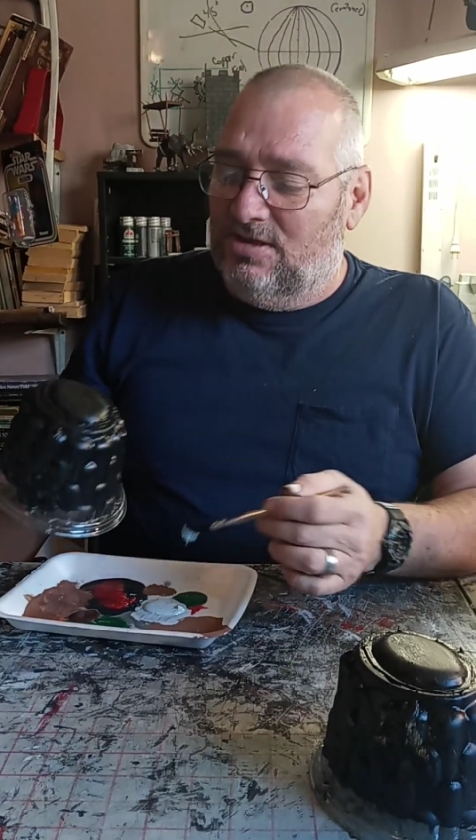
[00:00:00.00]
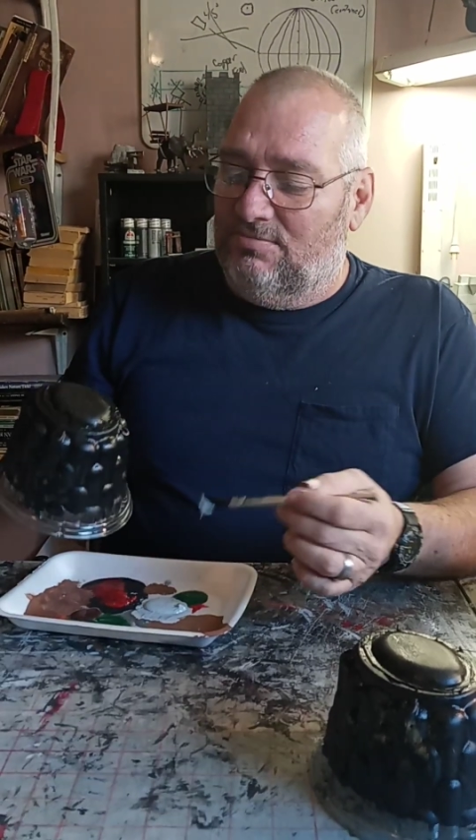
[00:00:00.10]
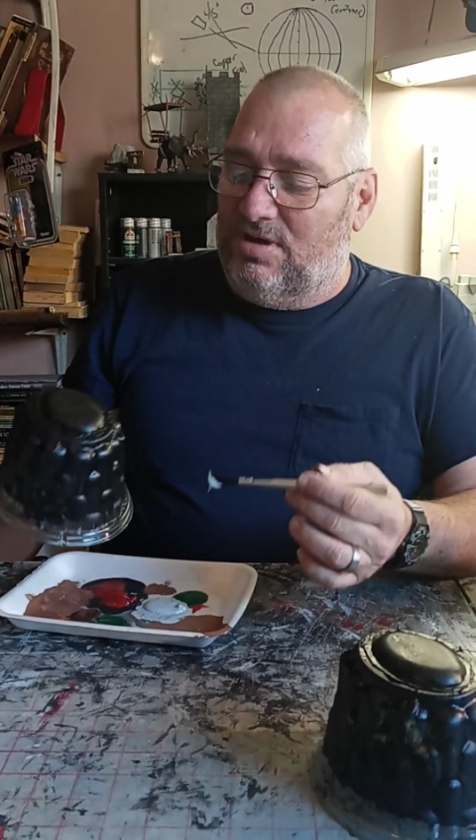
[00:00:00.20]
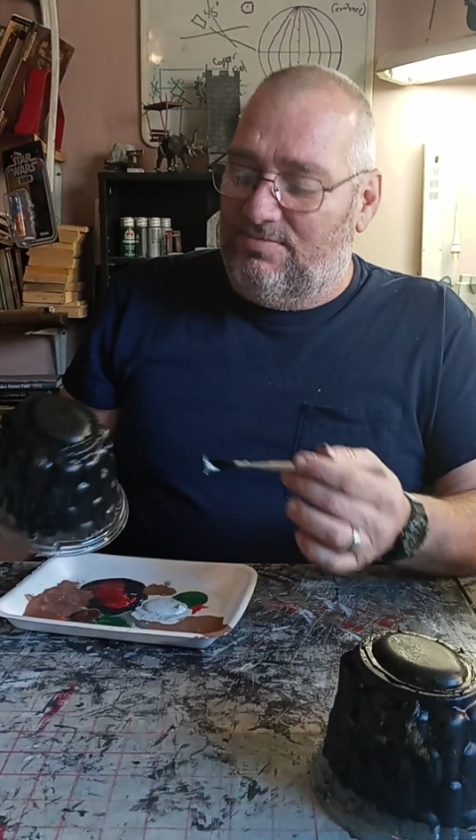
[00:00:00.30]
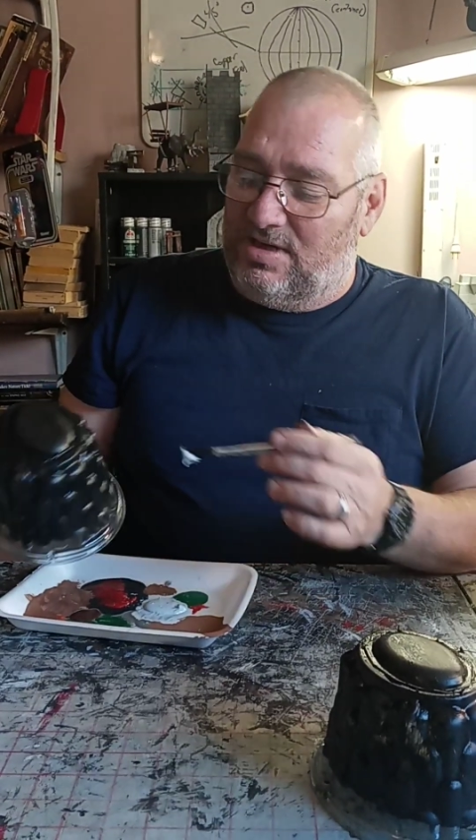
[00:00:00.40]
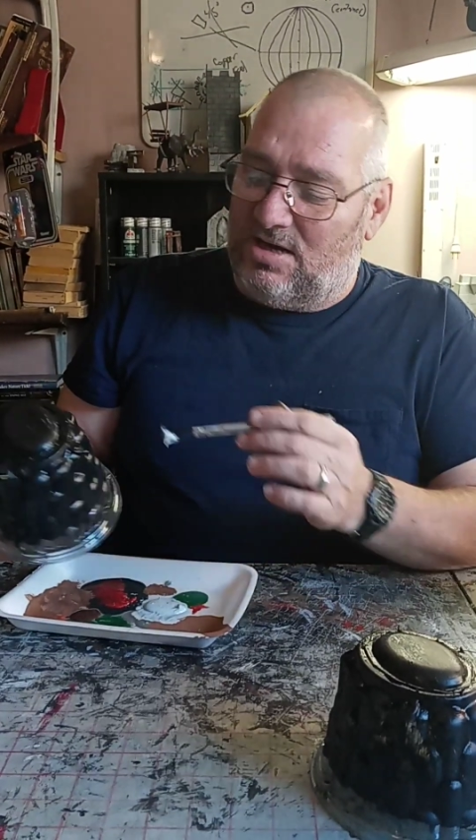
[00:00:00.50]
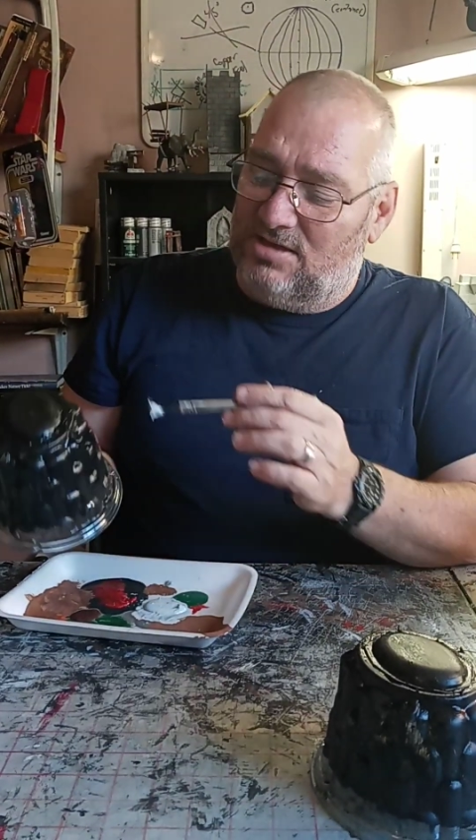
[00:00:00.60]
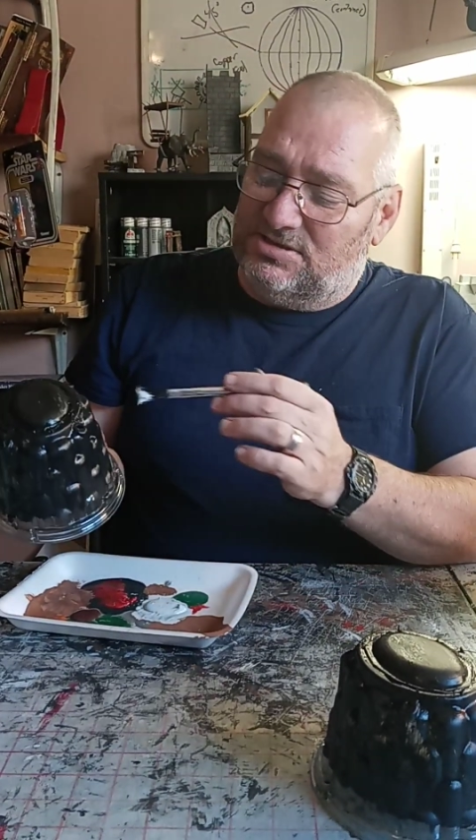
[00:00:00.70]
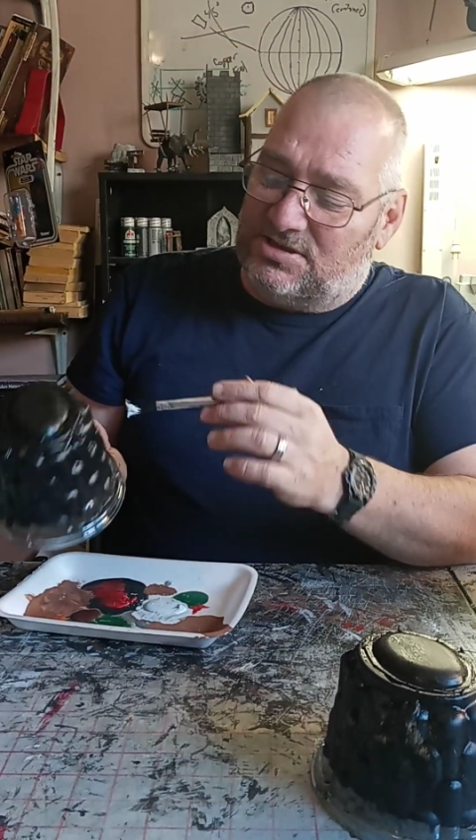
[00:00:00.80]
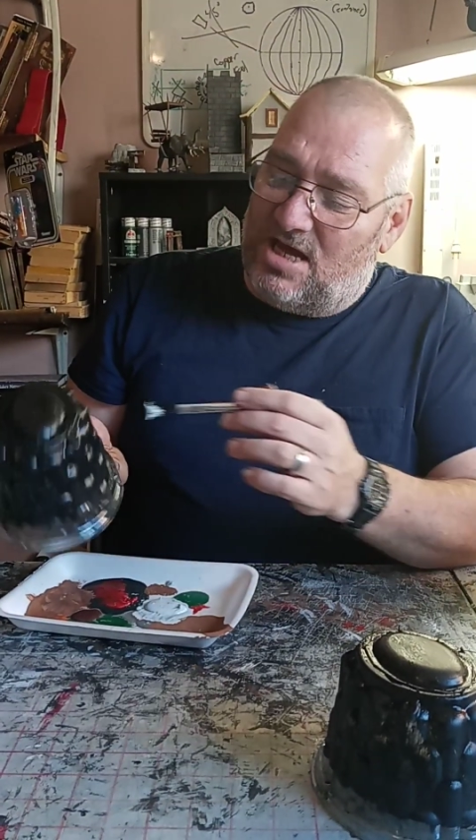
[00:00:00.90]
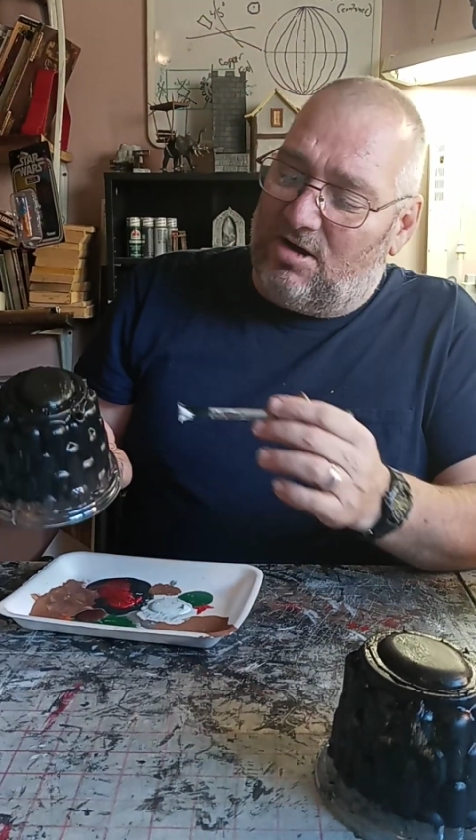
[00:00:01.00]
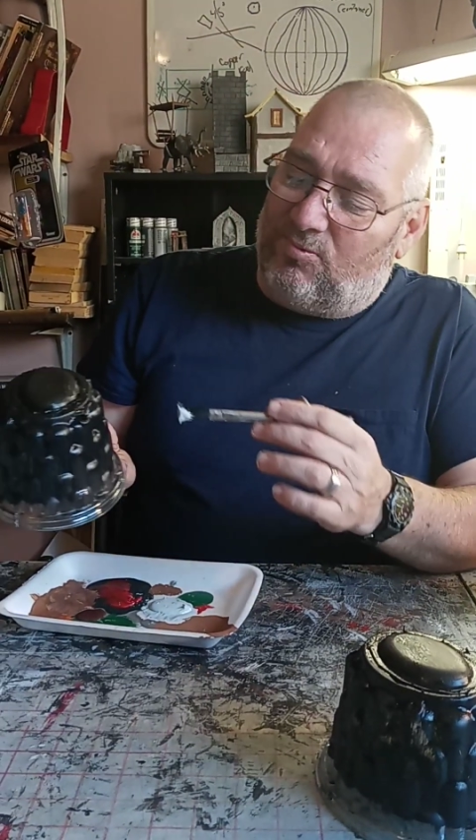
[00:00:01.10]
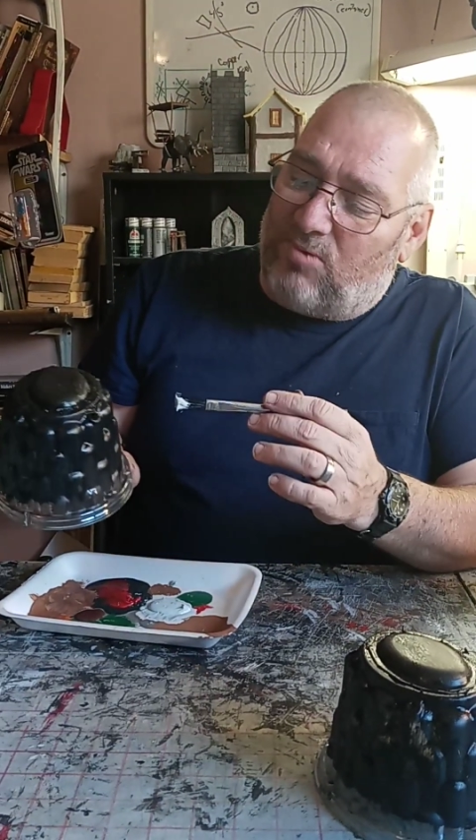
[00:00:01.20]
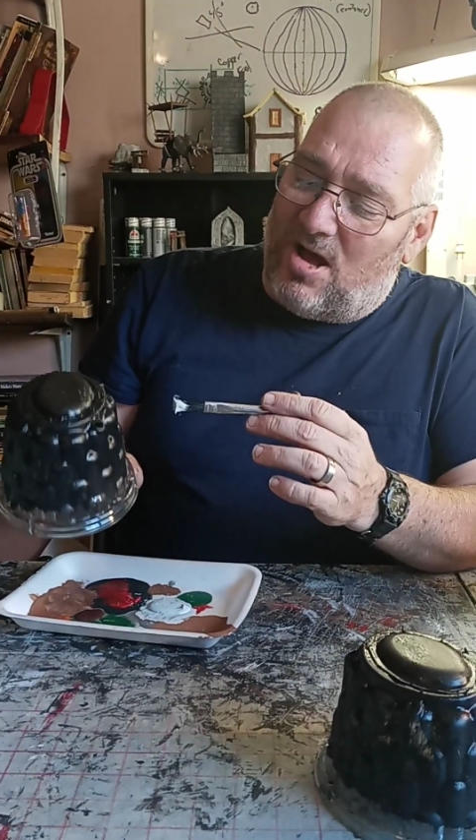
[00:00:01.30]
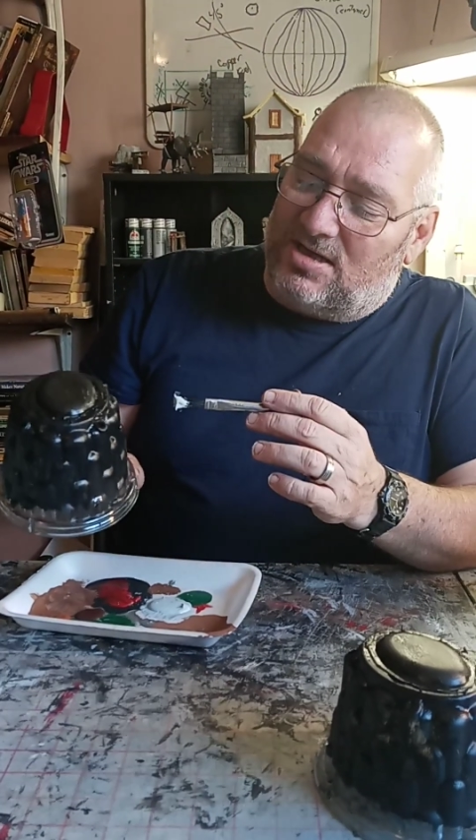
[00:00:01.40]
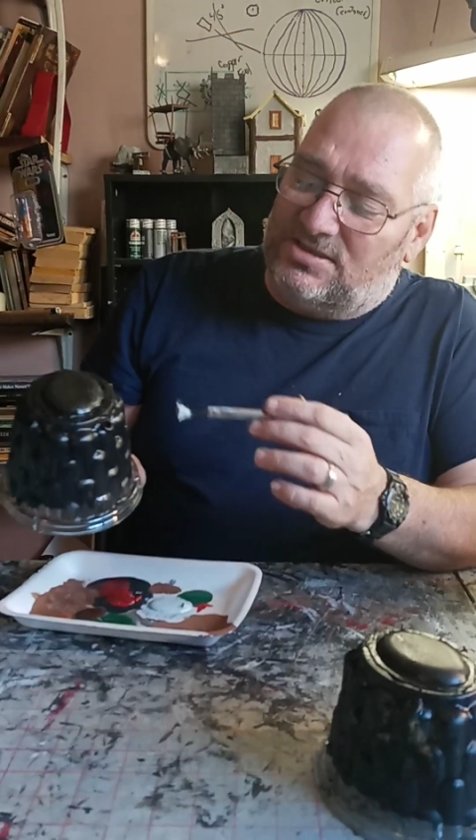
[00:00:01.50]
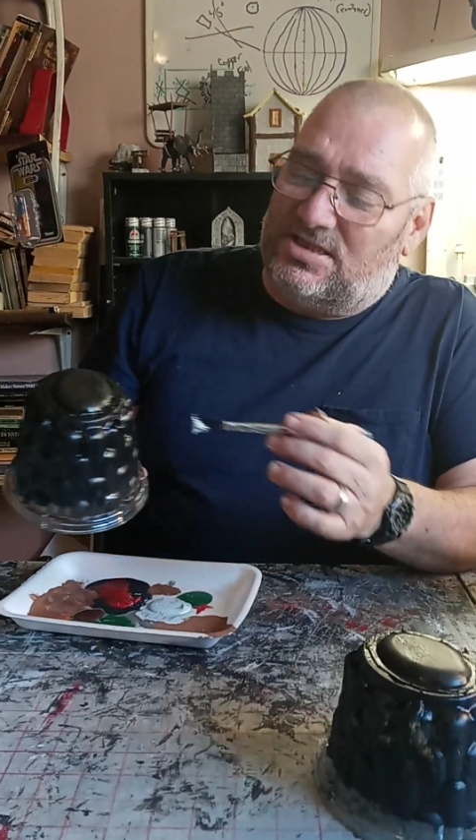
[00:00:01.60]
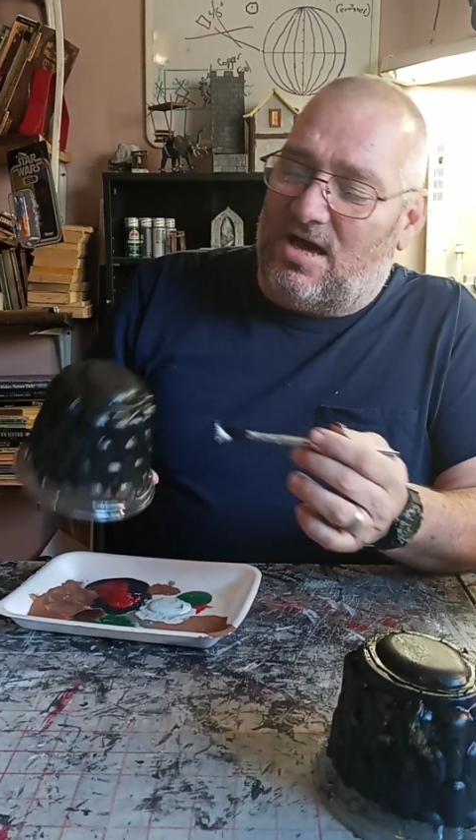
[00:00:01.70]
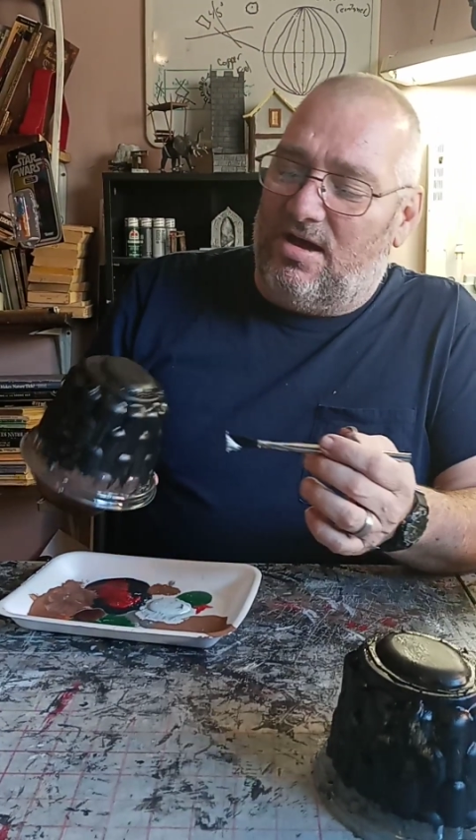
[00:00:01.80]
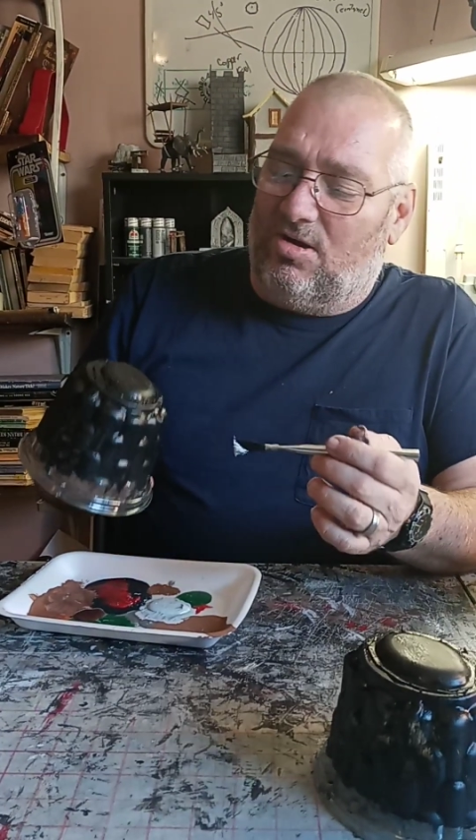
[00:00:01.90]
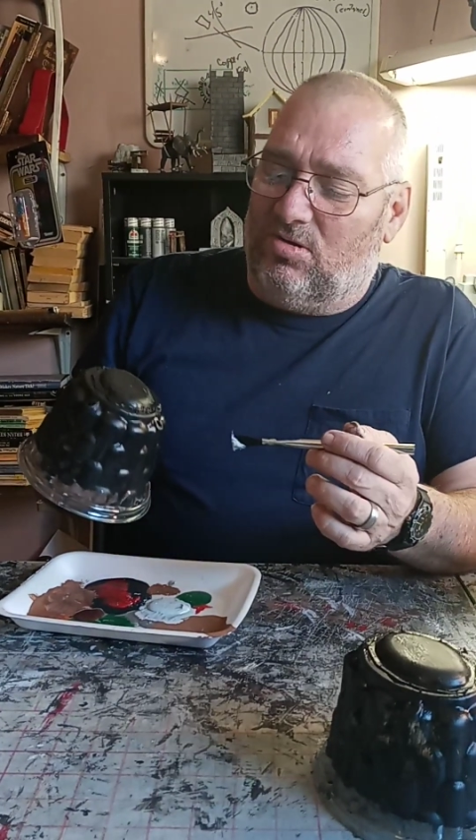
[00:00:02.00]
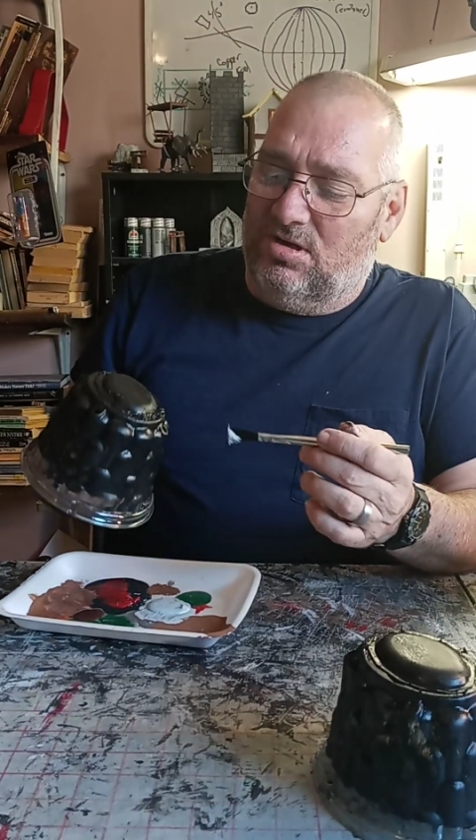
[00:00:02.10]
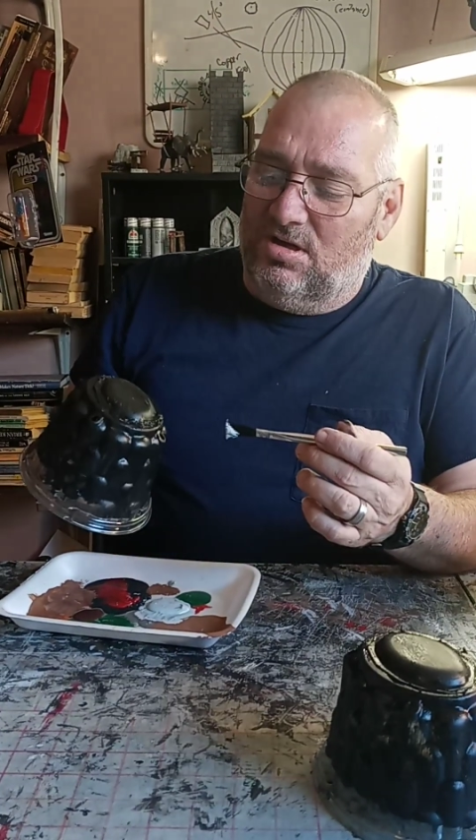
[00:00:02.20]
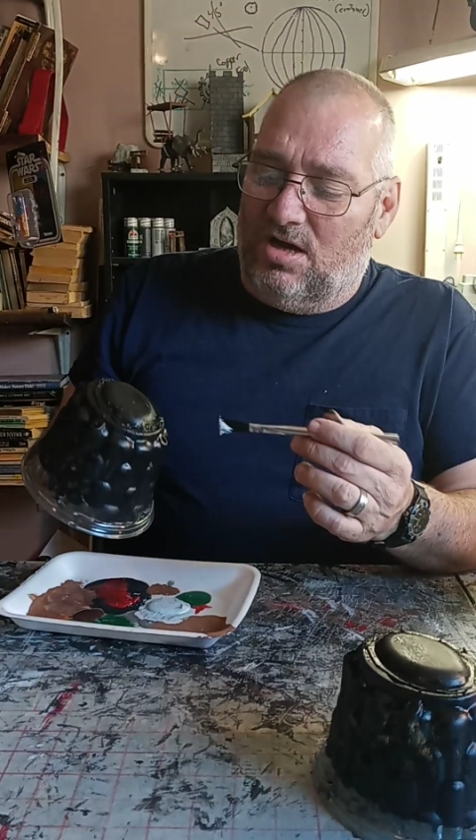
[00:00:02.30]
But because it's kind of rock style,